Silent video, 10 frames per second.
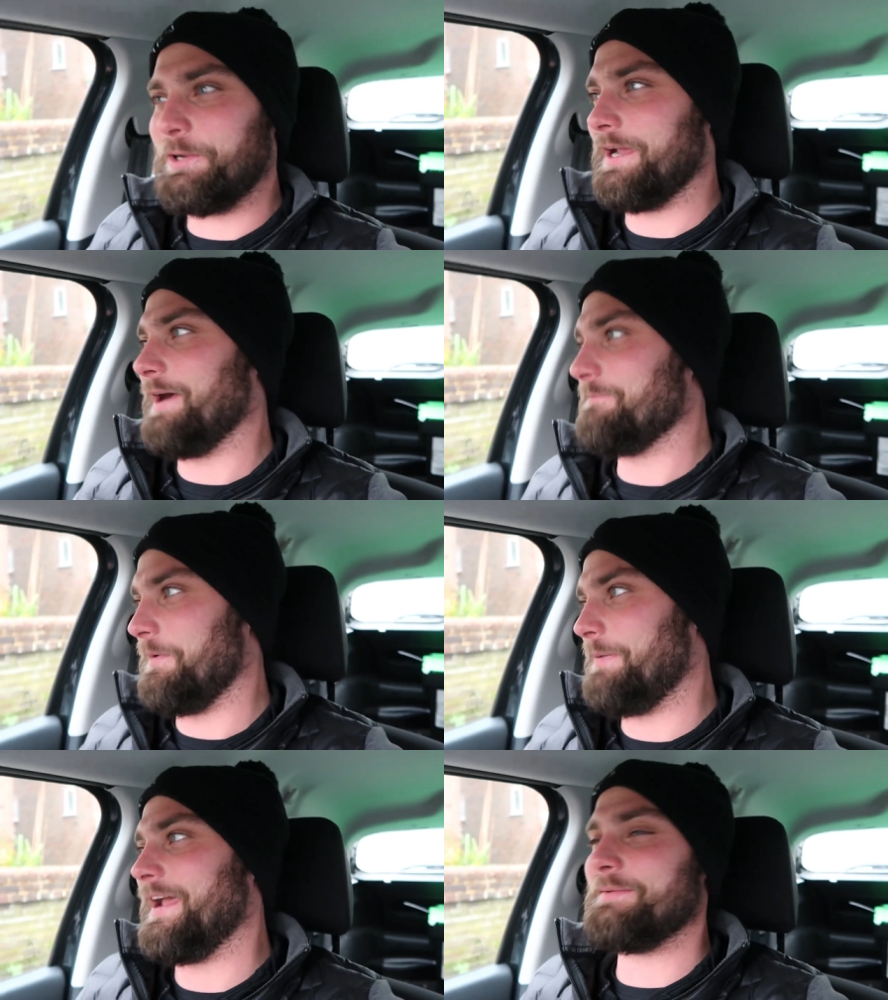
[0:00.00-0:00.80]
and bring up
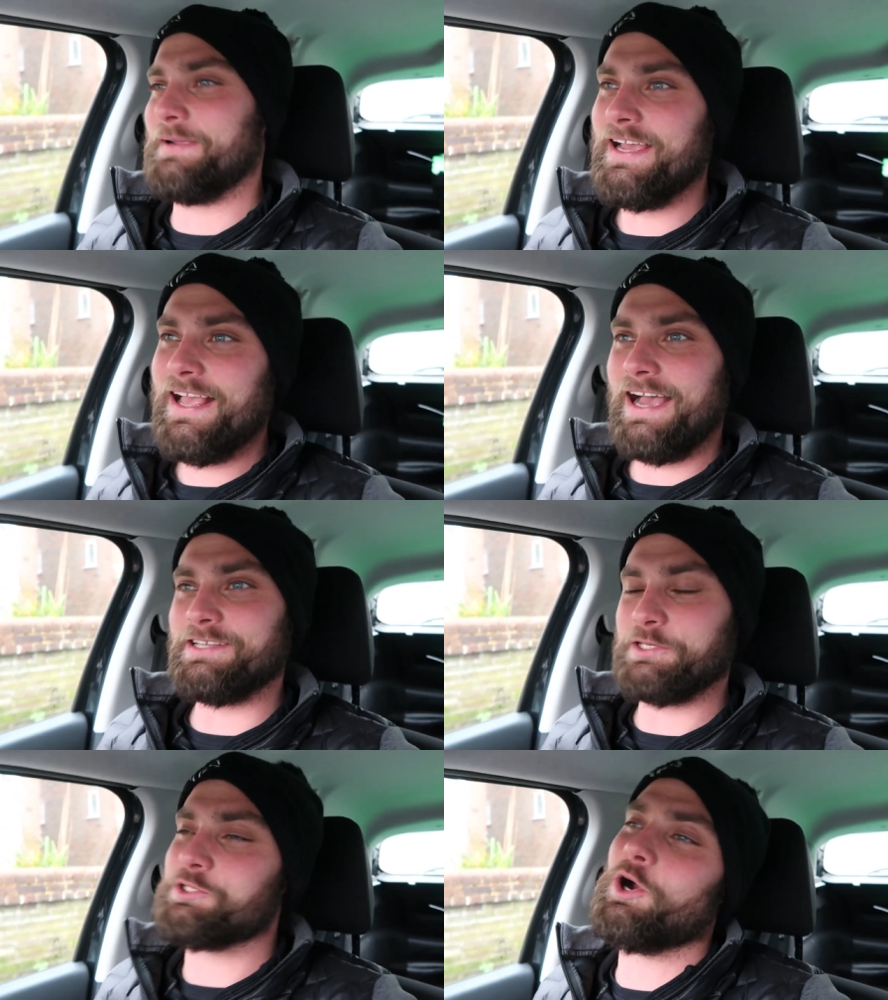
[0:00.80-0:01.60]
my baby
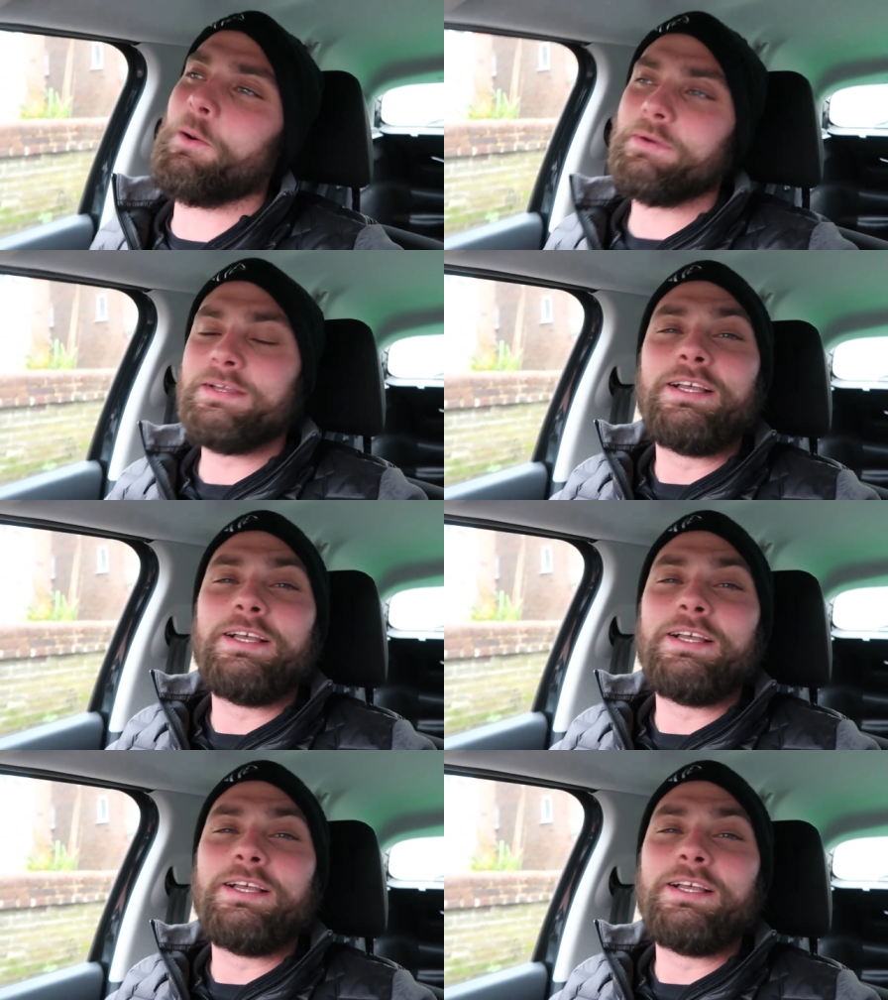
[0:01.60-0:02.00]
as a job.